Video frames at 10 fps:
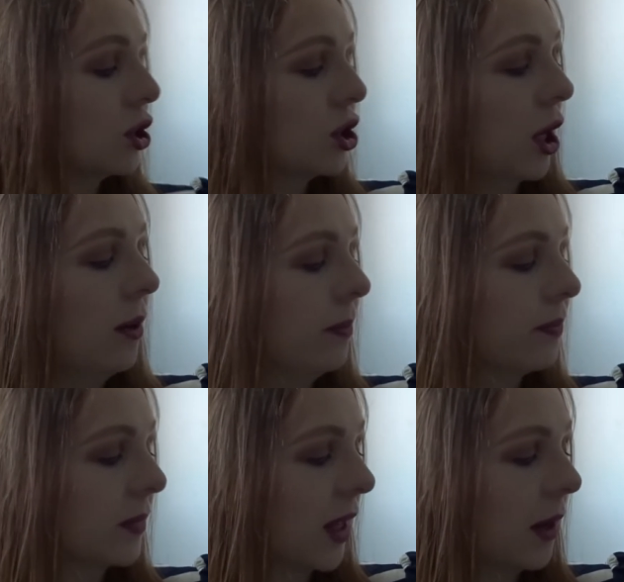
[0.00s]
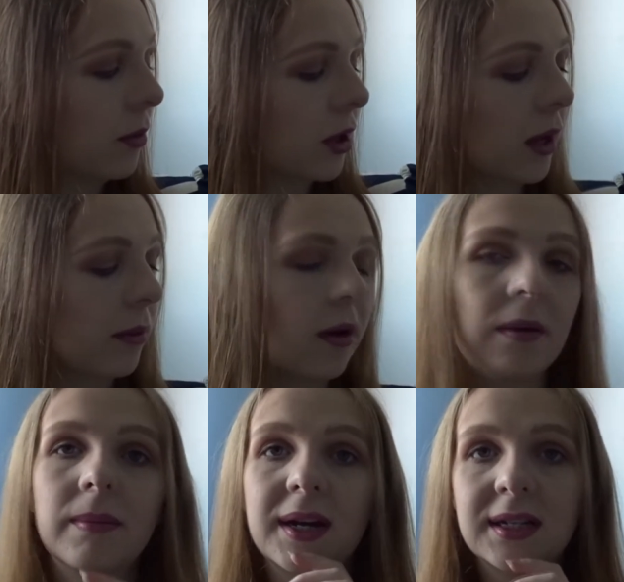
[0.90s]
So they will go
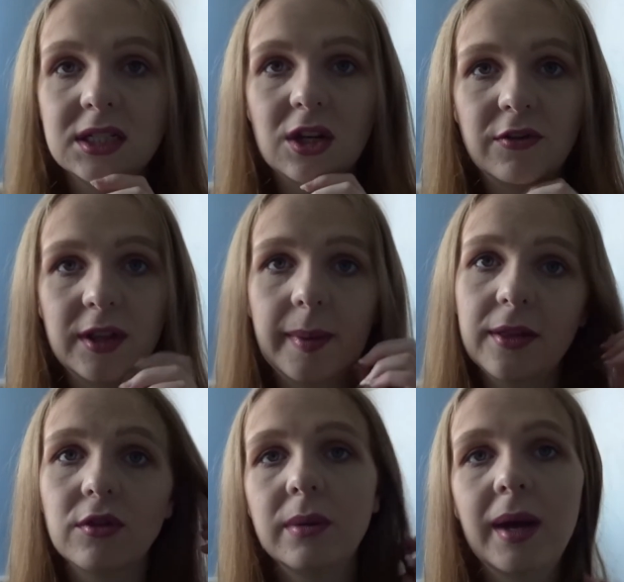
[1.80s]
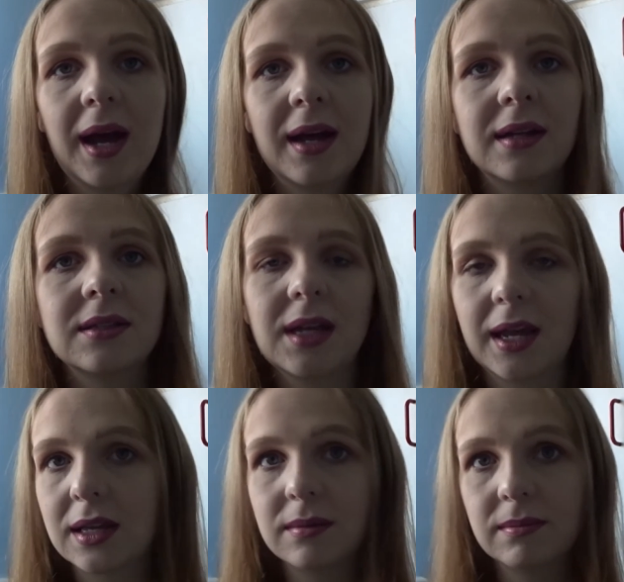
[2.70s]
on my shelf in the bathroom and I
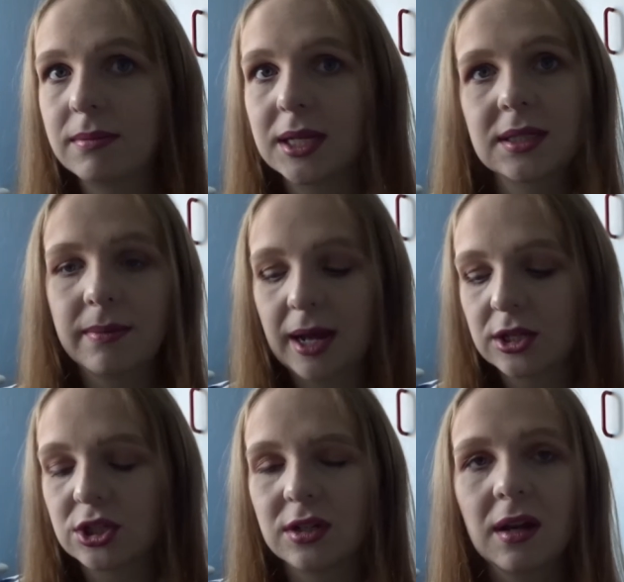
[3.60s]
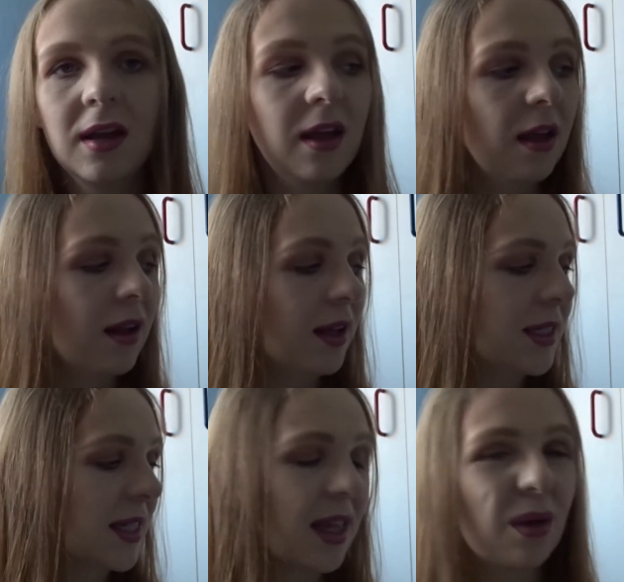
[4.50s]
can mix and match, and
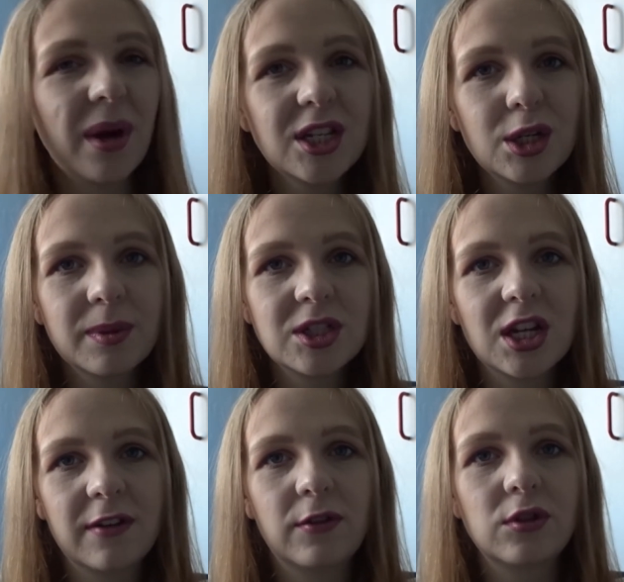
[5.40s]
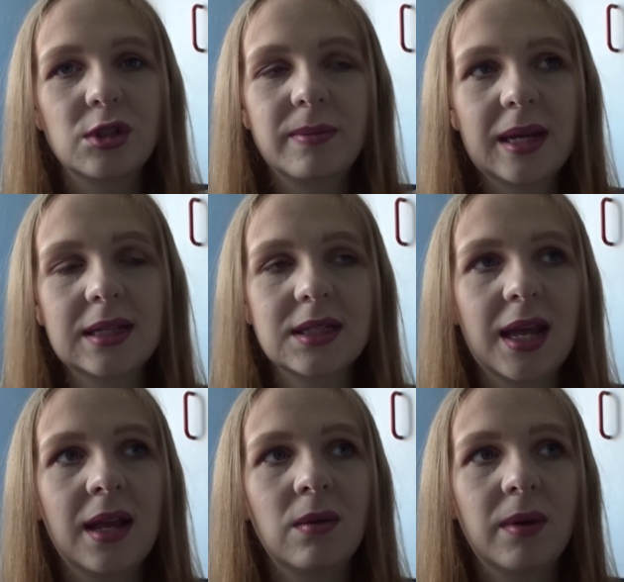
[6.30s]
as I say, quite cheap and cheerful to mix
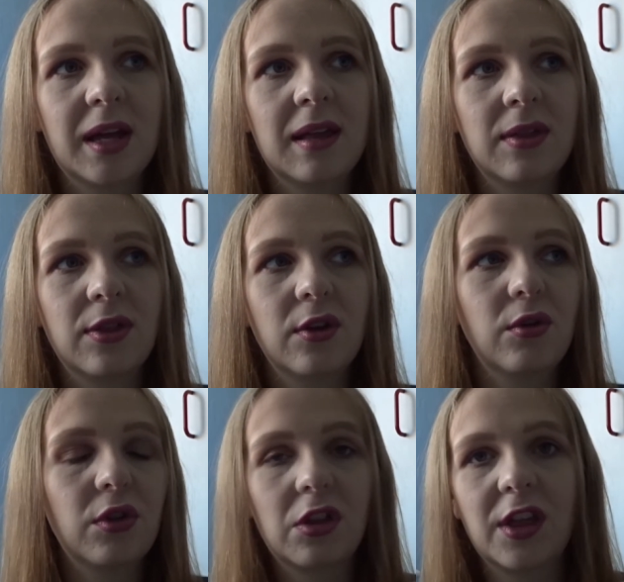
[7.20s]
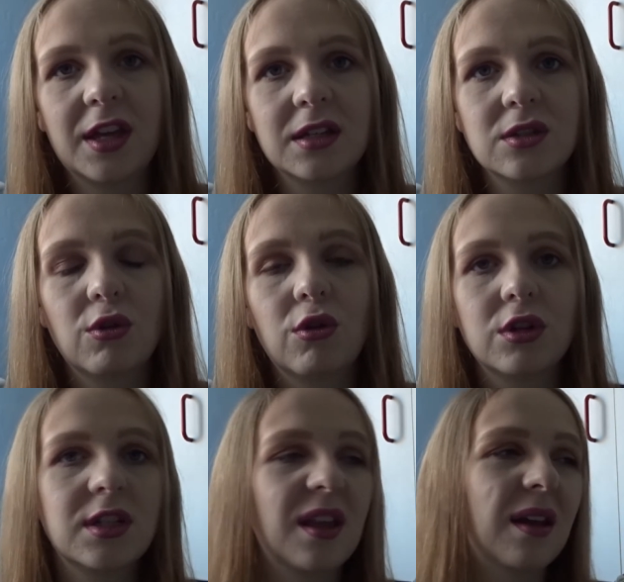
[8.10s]
in with other things, or
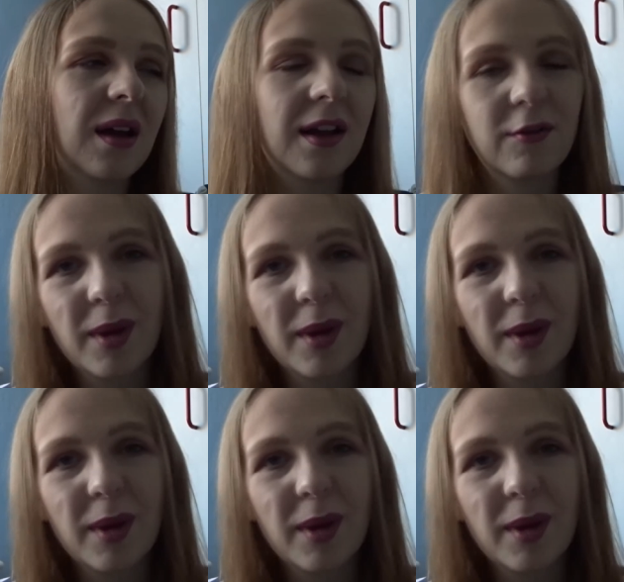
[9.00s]
to think I'll have